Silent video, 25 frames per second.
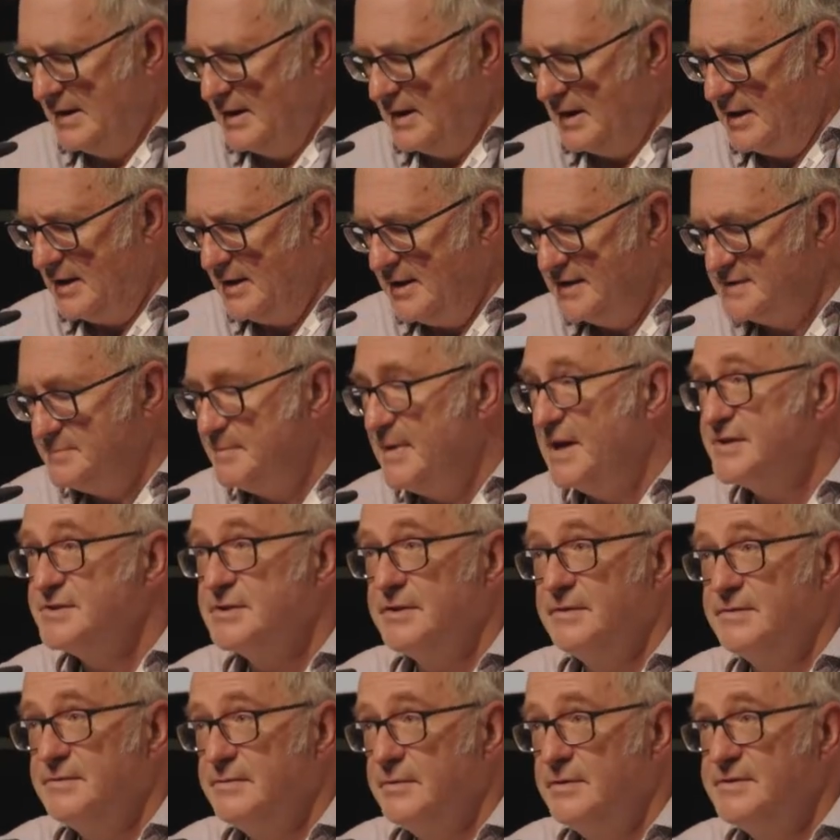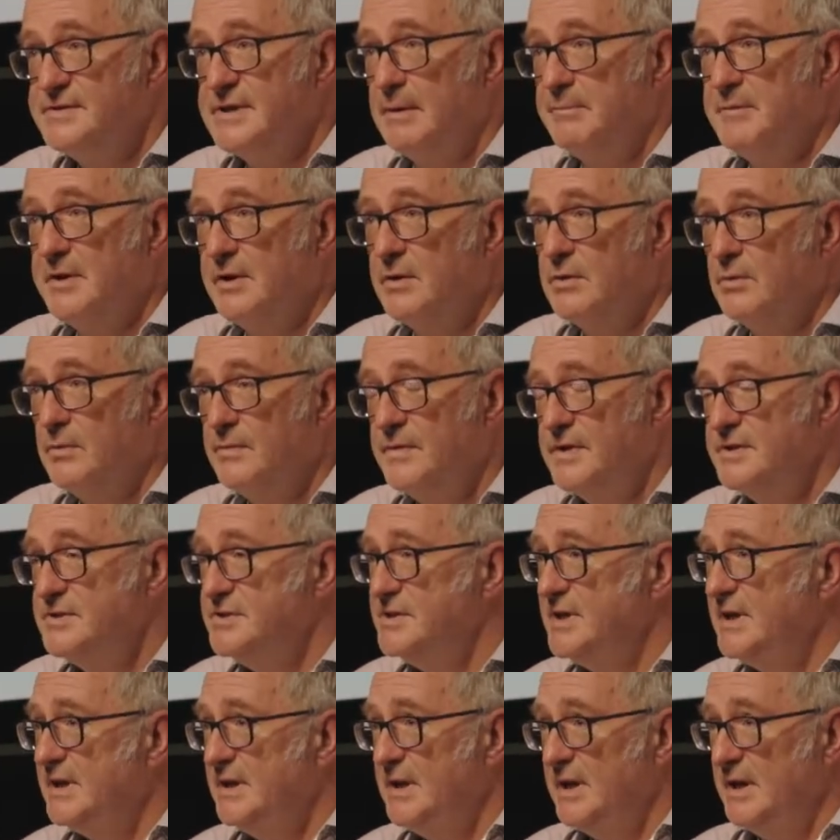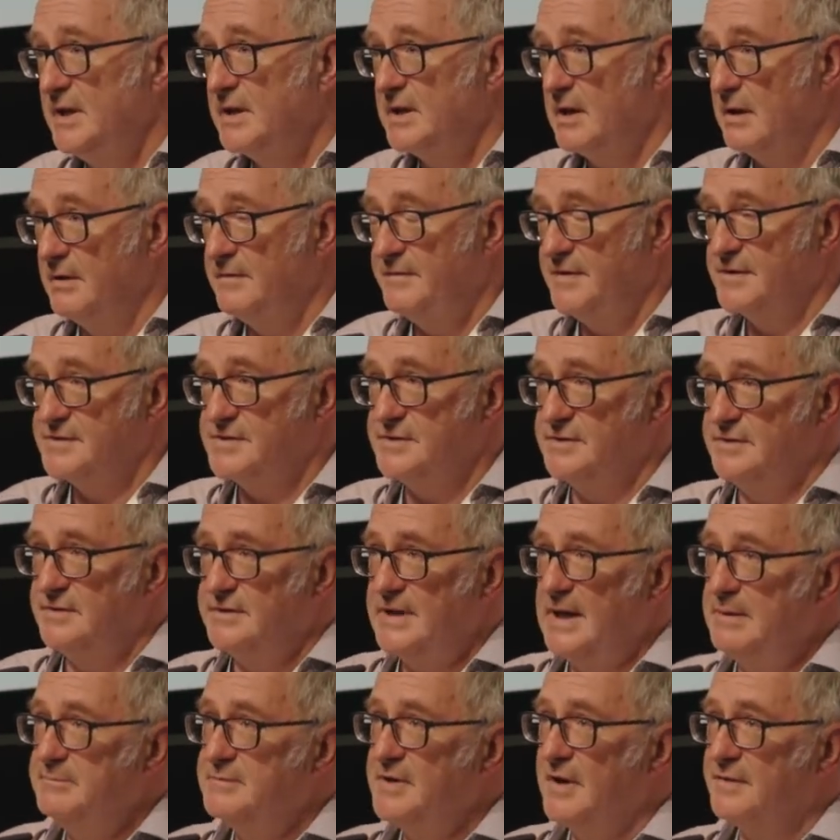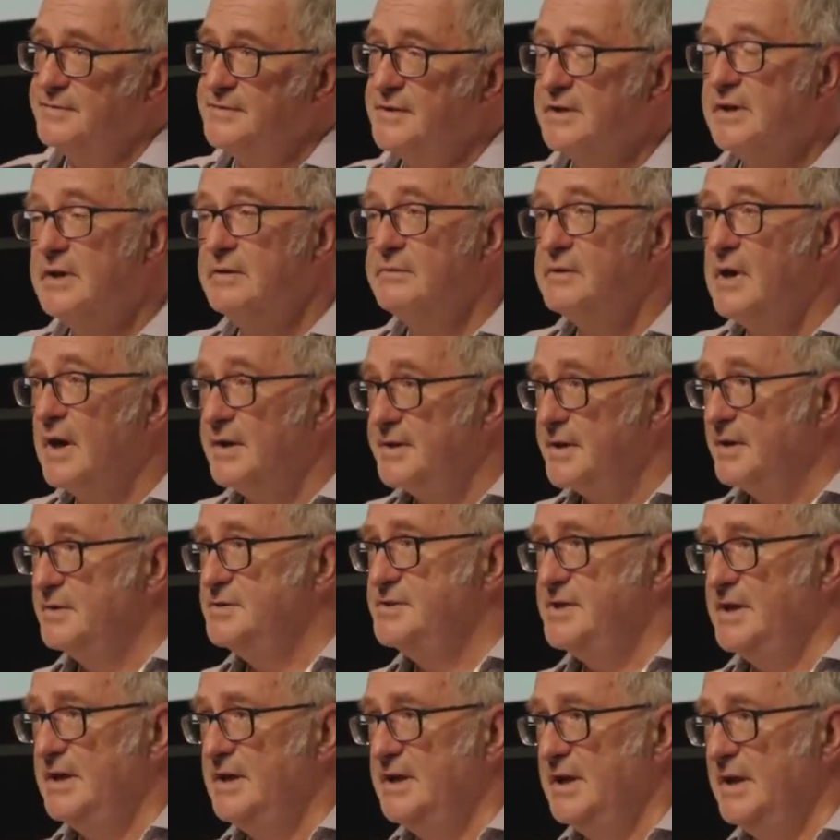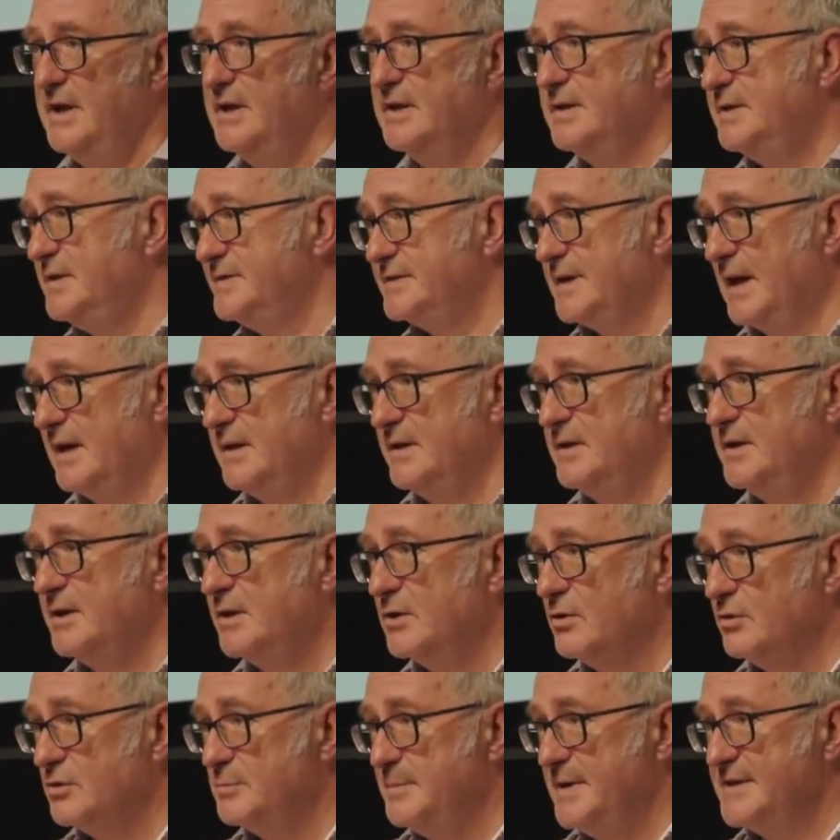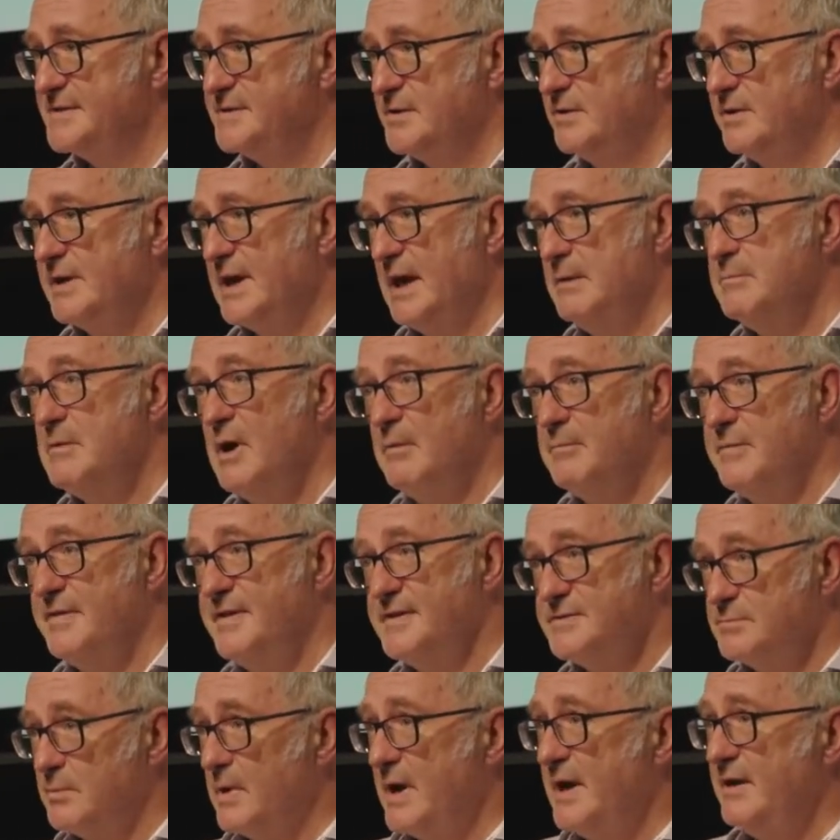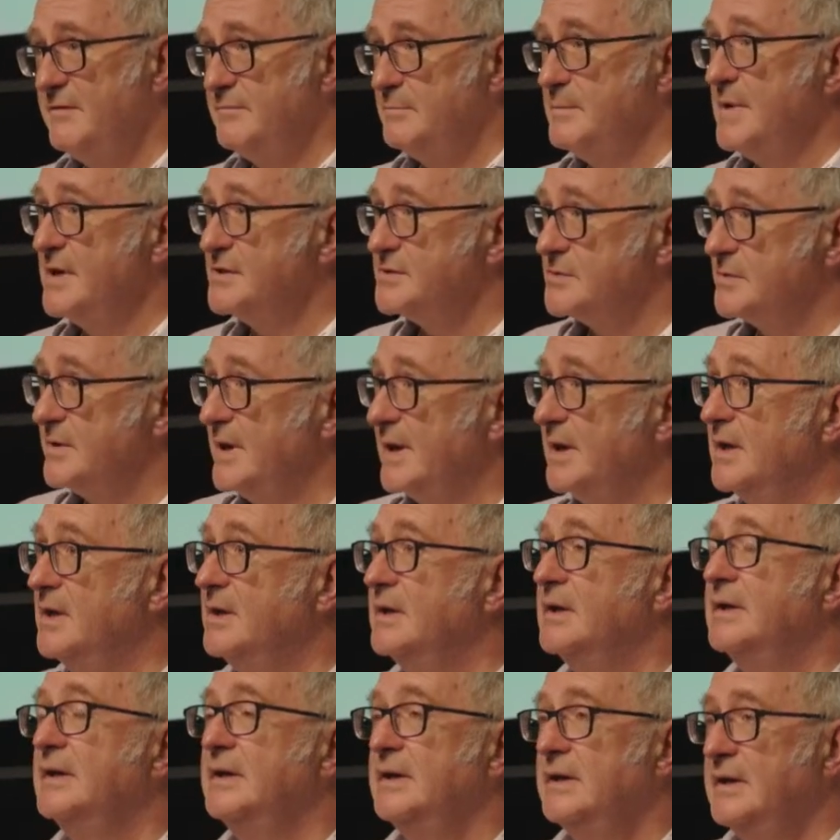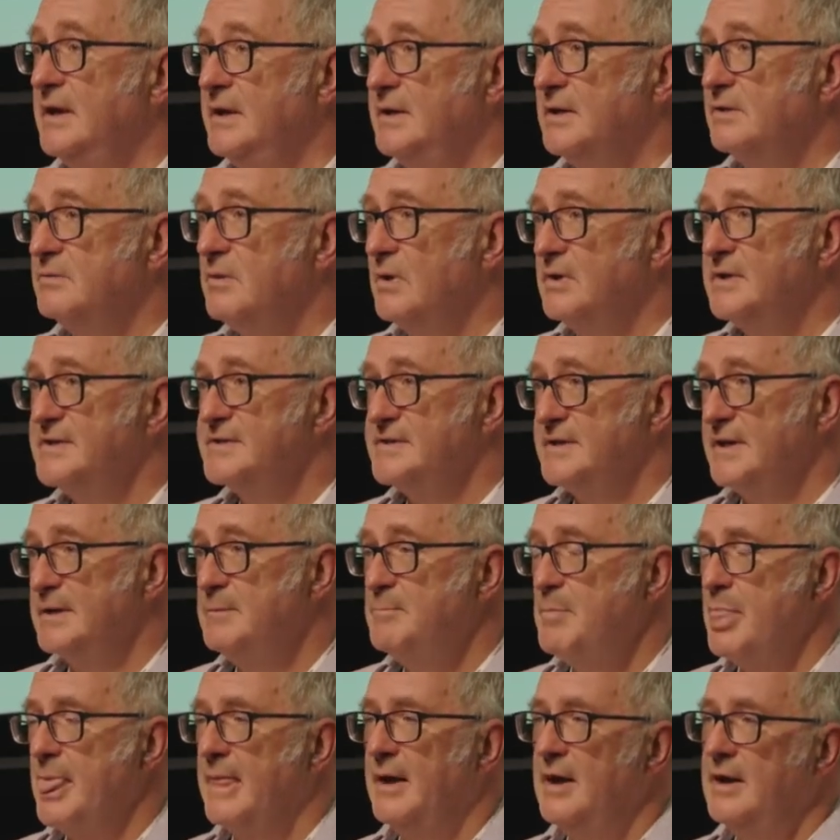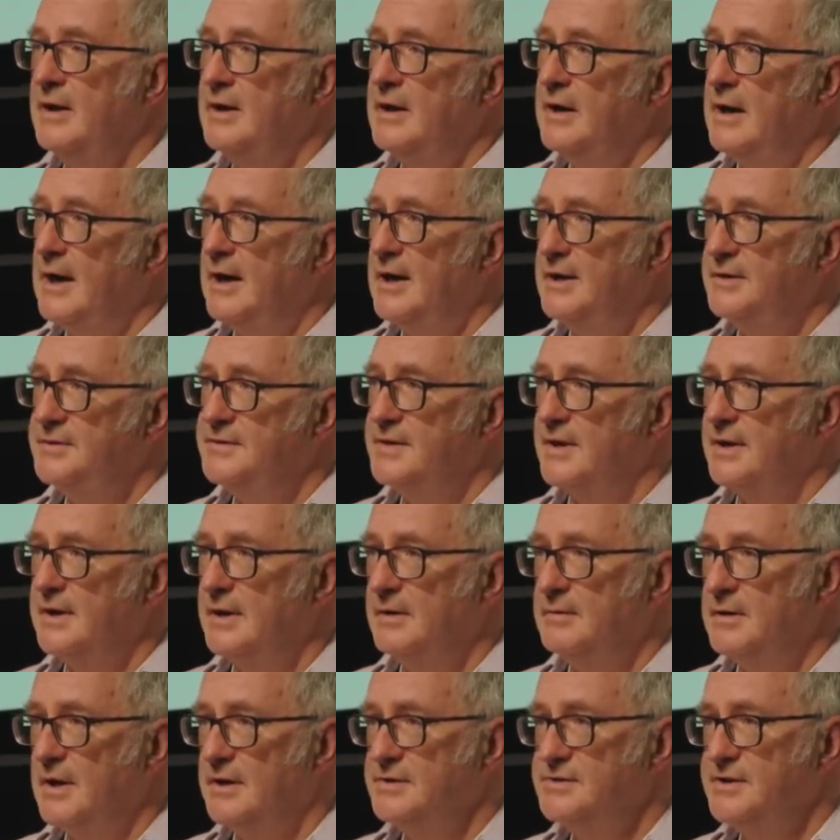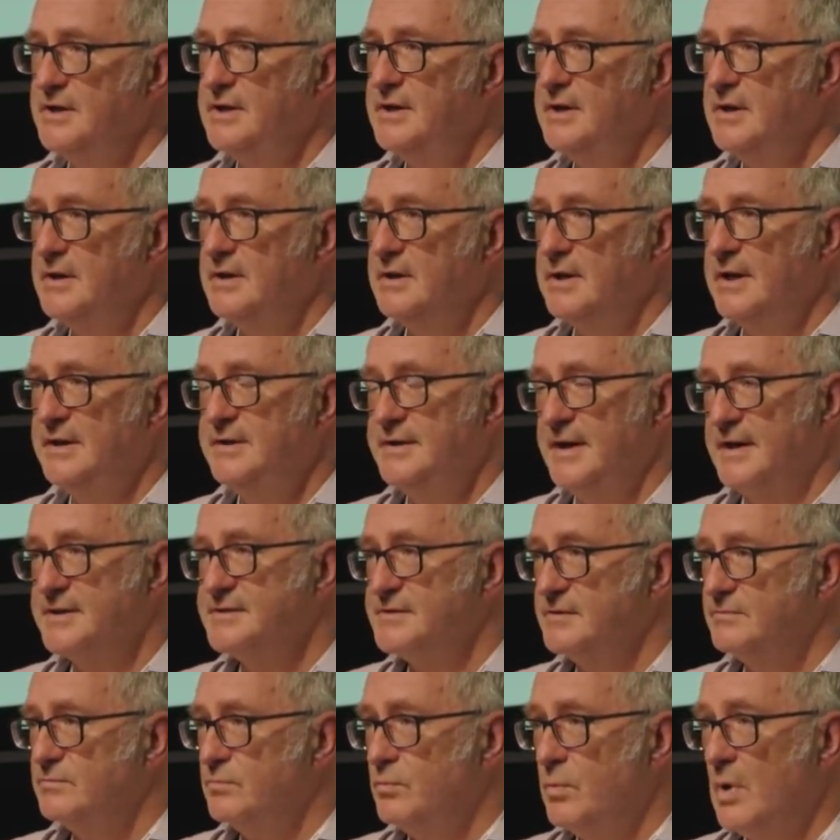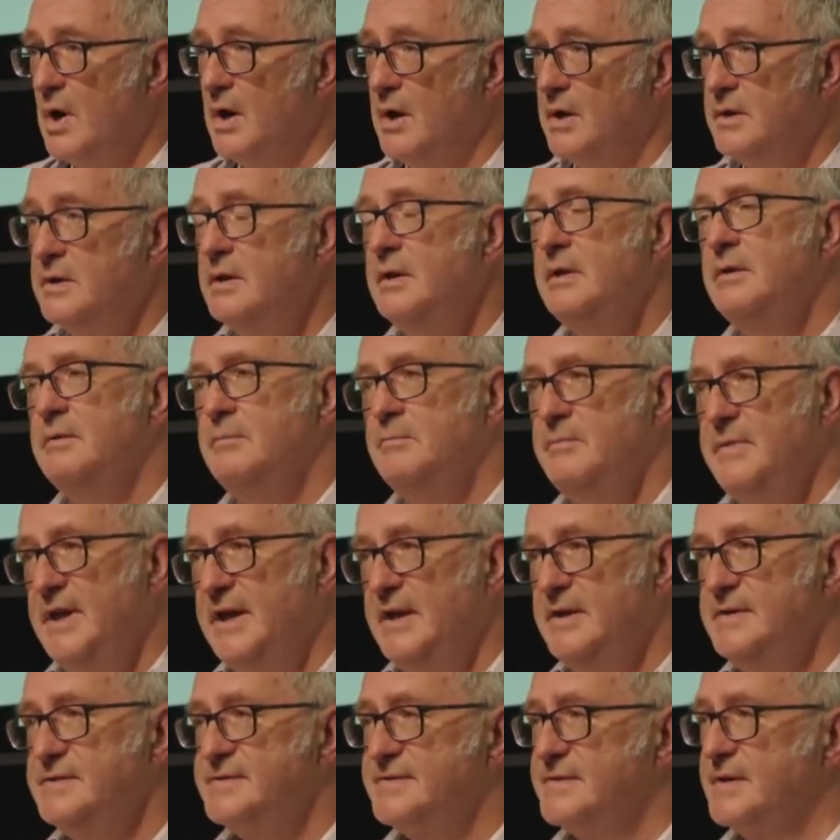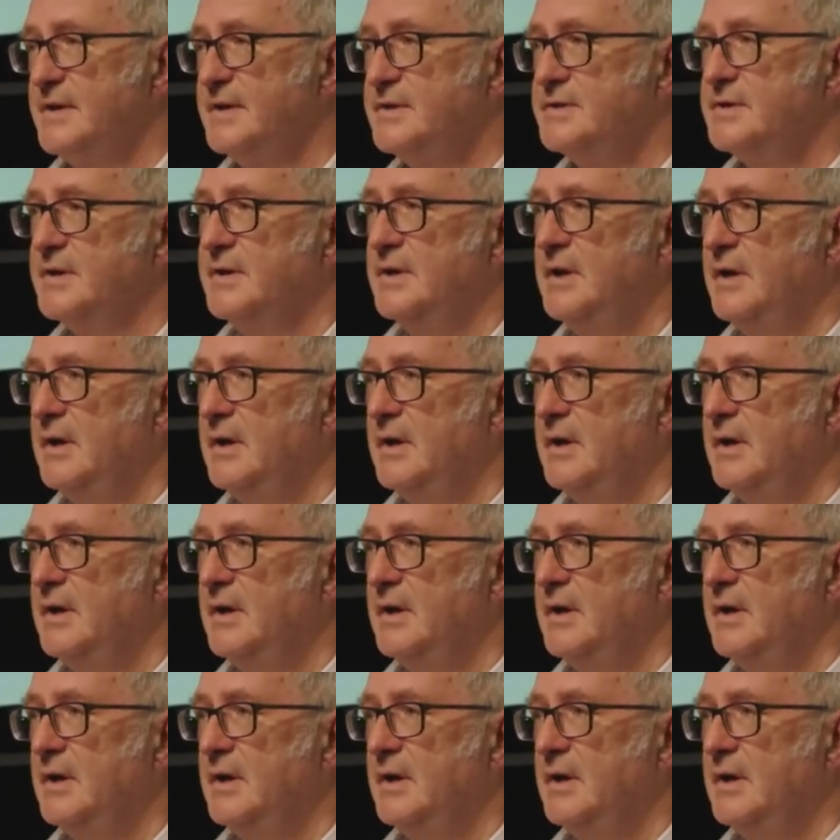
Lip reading: is measured through something called the Gini coefficient, named after Corrado Gini, an Italian economist, who came up with this way of measuring inequality. And a Gini index of 1 means that